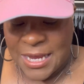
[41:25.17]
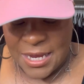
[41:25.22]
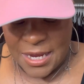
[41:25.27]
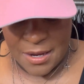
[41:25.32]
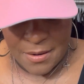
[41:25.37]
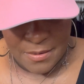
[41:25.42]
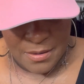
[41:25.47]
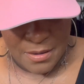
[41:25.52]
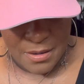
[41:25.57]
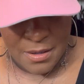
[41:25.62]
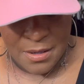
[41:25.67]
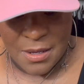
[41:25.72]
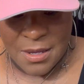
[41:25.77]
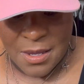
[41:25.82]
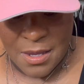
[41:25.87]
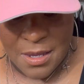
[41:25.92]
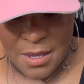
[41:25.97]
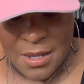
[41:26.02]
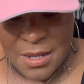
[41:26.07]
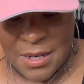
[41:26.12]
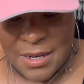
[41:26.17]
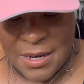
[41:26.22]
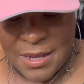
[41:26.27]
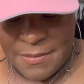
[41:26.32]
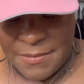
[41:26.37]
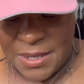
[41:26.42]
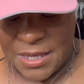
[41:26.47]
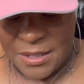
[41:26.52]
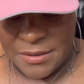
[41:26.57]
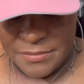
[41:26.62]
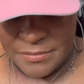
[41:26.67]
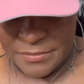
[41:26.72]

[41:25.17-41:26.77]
can't, let me,